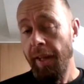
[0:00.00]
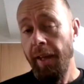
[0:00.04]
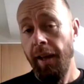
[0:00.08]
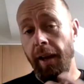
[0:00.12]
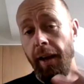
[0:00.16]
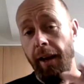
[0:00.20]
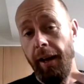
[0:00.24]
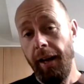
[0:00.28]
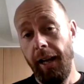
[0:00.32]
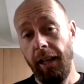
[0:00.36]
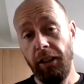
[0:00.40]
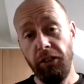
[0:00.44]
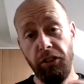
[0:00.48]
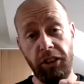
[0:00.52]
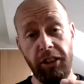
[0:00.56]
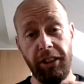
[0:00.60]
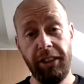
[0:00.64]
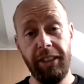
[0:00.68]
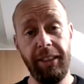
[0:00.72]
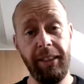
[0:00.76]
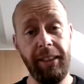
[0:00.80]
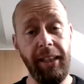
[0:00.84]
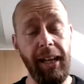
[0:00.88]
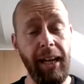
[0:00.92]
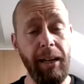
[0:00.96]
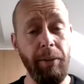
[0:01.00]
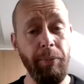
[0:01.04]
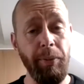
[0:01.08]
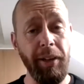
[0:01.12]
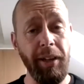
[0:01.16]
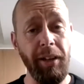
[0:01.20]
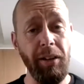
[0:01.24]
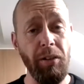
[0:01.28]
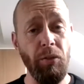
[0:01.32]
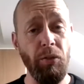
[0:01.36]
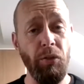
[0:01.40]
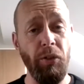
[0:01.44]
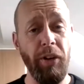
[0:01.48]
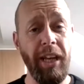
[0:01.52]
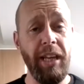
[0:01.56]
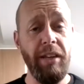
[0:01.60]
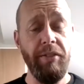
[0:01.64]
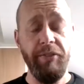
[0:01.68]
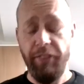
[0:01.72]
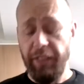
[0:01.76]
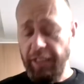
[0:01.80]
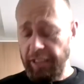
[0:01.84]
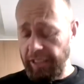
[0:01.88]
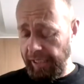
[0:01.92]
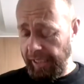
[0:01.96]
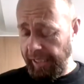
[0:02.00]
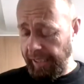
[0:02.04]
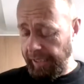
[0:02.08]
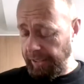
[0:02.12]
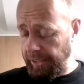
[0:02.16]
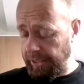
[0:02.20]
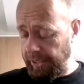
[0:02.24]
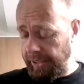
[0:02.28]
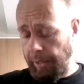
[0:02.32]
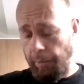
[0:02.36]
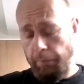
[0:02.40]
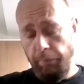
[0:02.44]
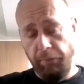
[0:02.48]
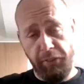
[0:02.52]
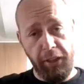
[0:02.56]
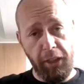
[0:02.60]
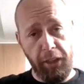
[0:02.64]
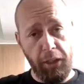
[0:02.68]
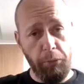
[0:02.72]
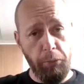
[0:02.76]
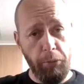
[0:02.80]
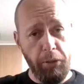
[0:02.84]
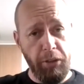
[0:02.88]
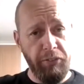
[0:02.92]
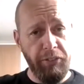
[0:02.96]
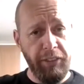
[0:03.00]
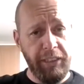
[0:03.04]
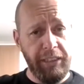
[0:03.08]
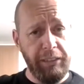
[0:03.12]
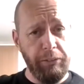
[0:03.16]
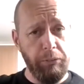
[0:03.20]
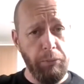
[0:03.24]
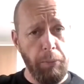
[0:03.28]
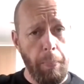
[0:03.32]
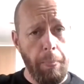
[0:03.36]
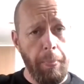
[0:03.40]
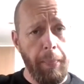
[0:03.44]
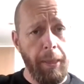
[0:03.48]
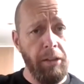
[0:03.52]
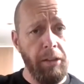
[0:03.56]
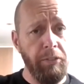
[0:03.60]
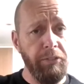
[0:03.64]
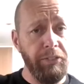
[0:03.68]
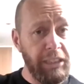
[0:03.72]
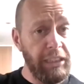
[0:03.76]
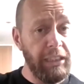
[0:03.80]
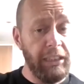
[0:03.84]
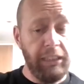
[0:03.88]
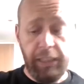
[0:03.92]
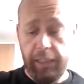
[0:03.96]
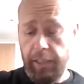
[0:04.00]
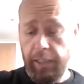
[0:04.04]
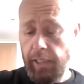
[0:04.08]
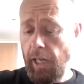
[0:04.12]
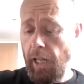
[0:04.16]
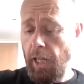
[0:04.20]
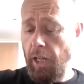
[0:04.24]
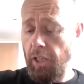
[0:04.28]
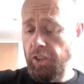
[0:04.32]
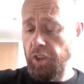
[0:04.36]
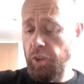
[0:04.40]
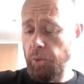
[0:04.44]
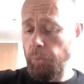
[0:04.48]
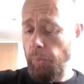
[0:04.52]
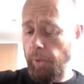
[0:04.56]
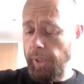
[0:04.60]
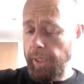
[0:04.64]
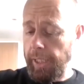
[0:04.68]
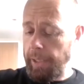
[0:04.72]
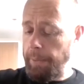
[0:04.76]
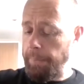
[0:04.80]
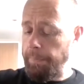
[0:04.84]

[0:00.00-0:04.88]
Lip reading: And actually today we're going to revisit something we visited last week,